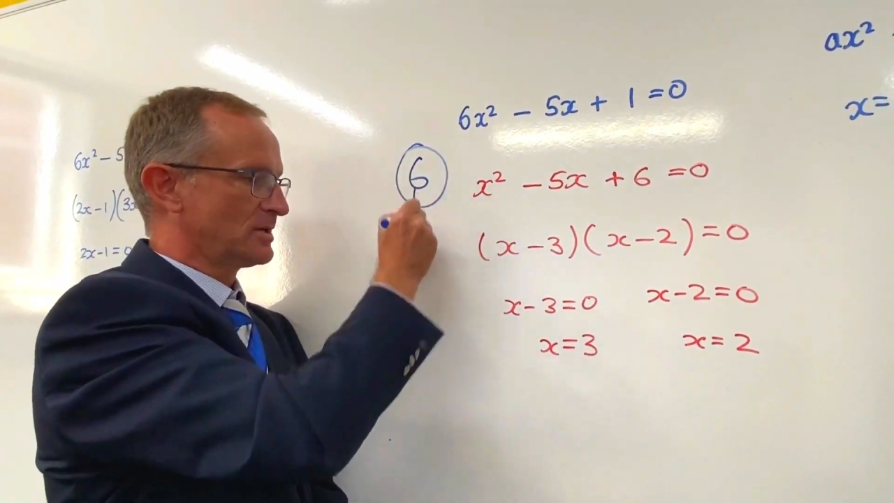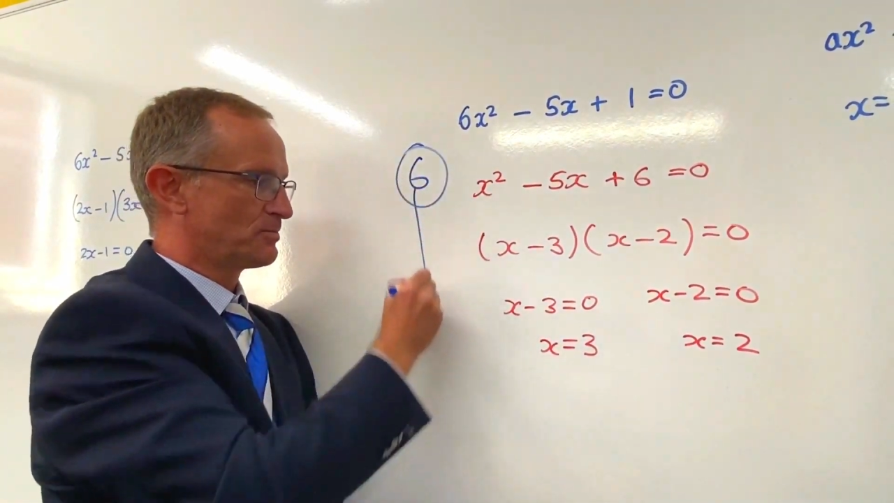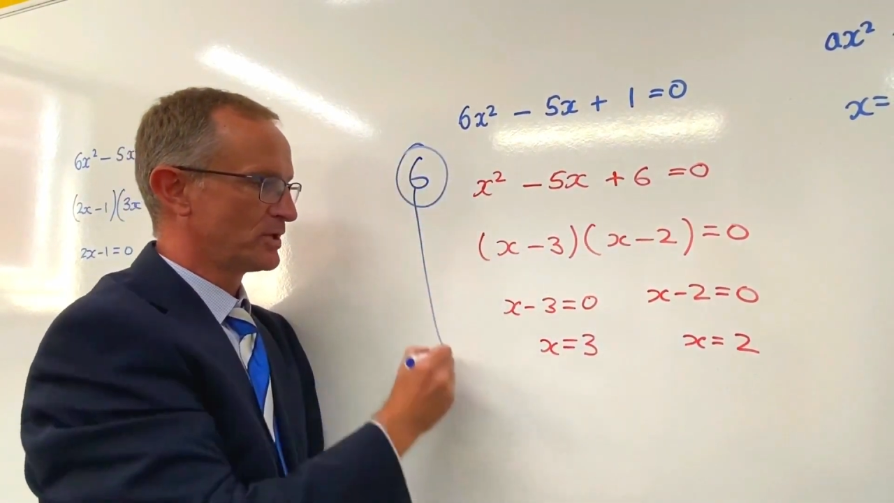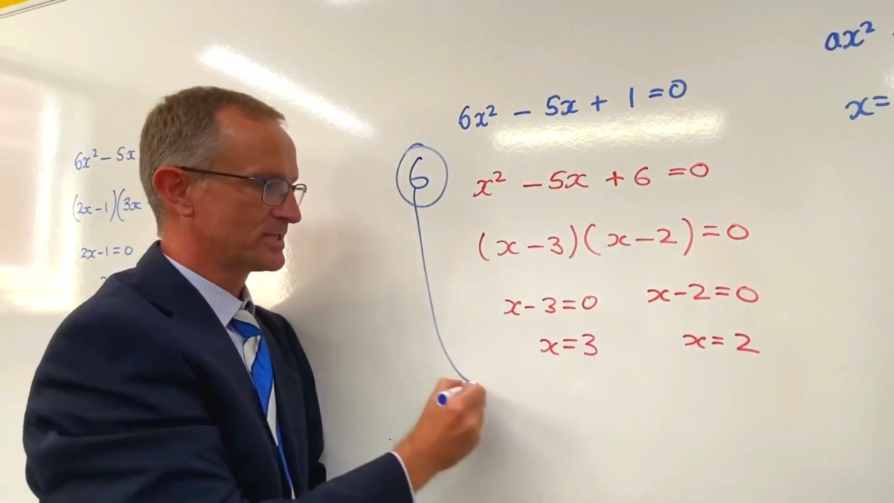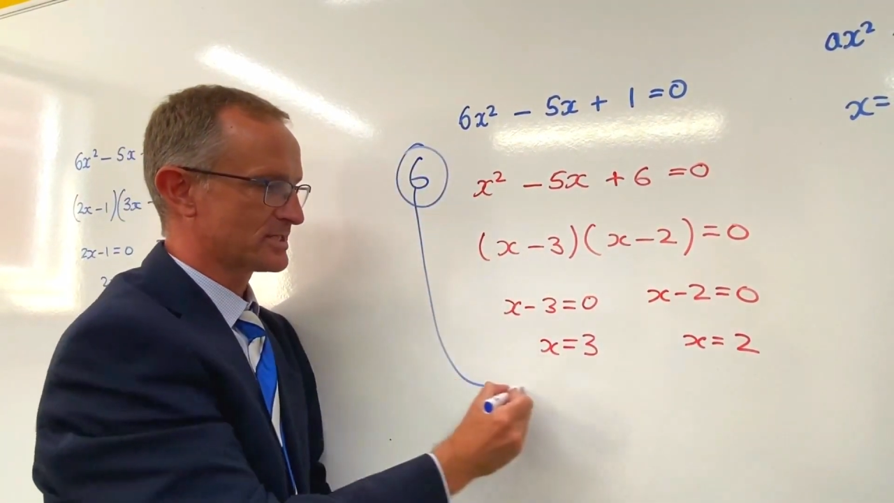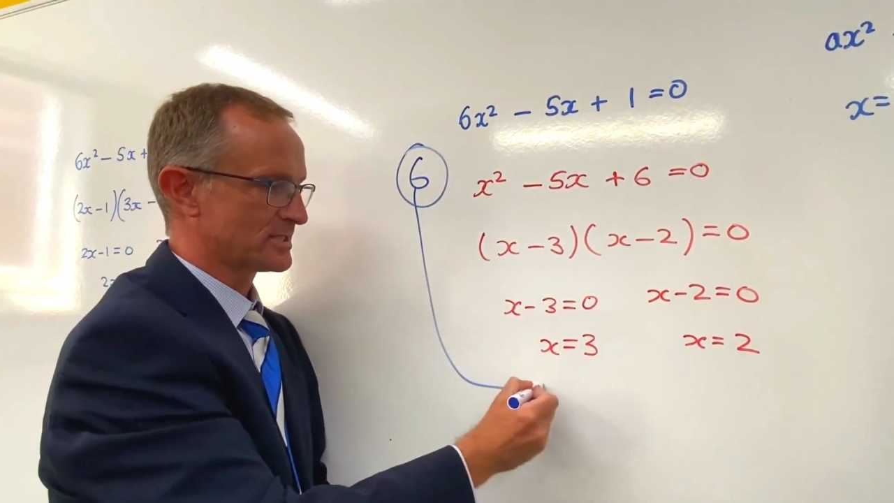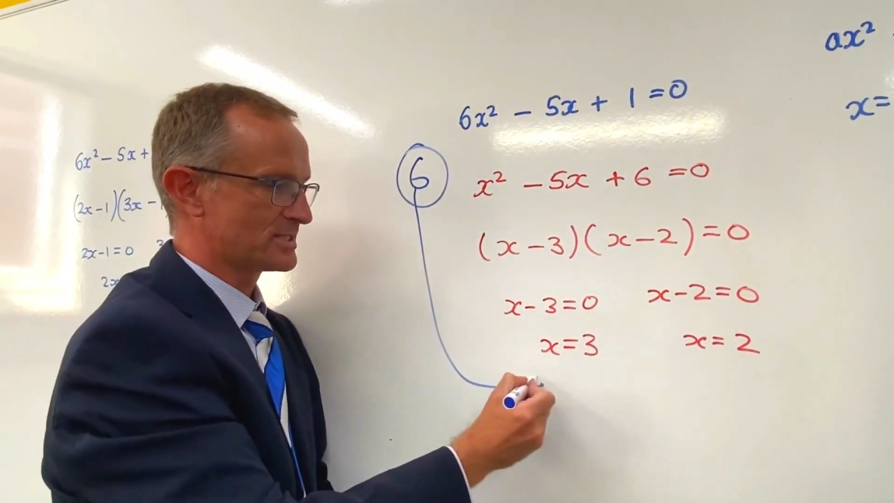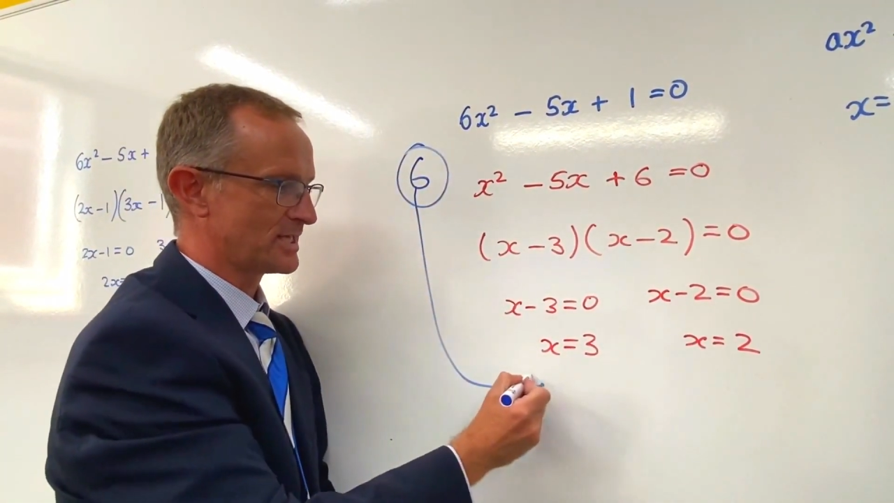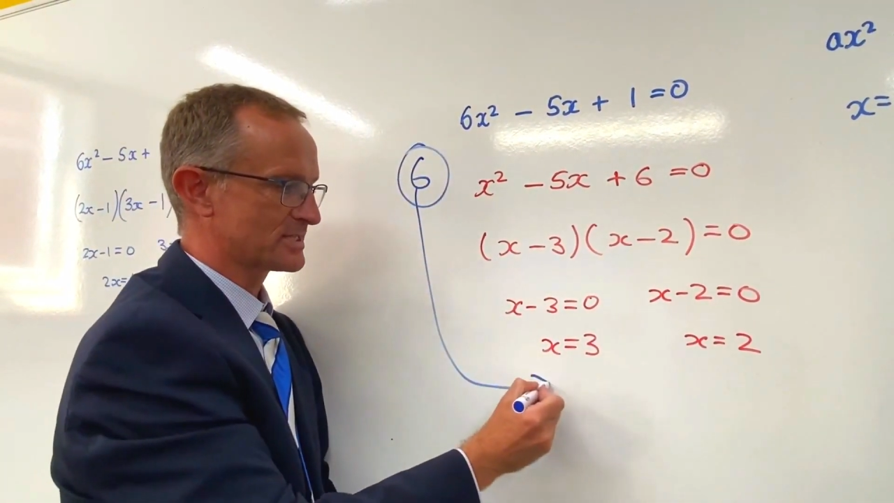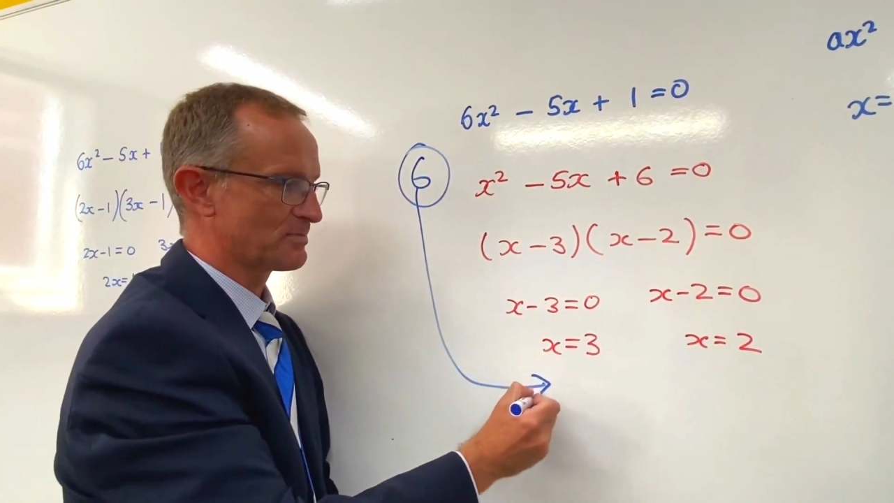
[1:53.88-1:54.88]
brings the
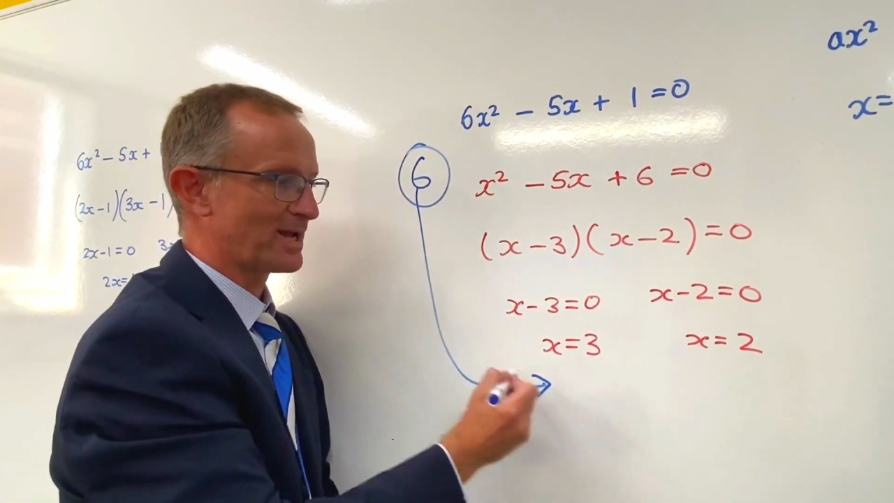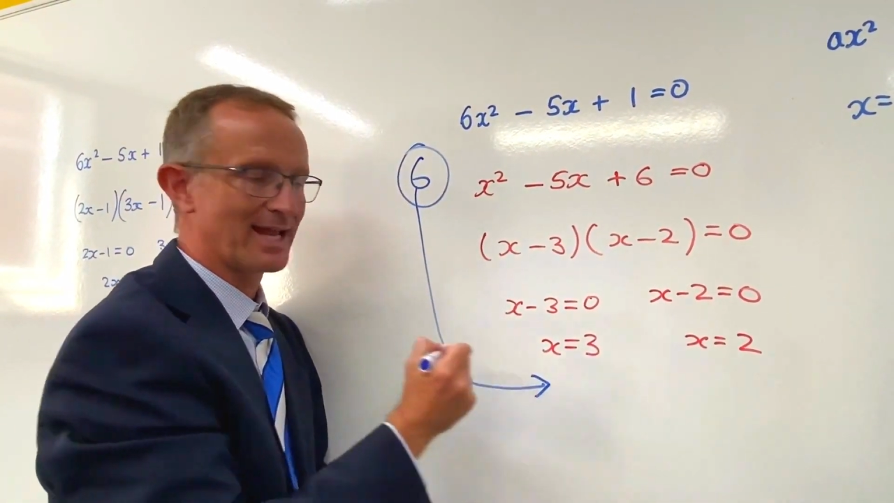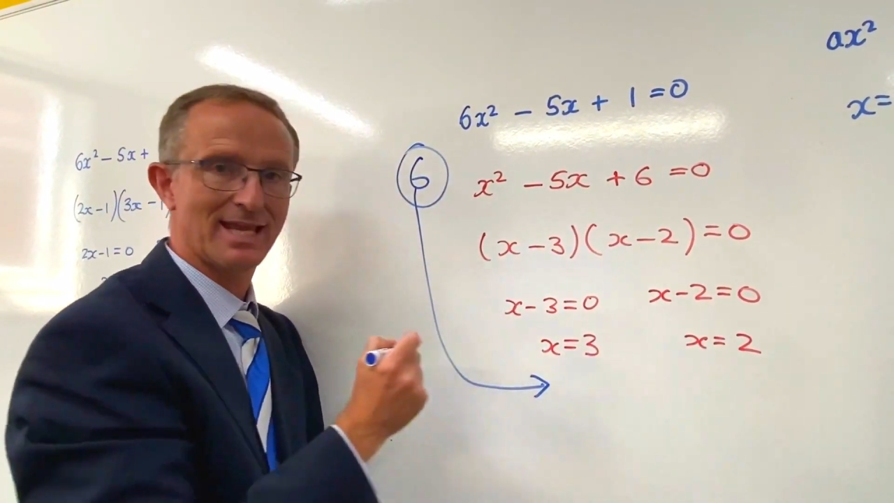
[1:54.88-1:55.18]
6 back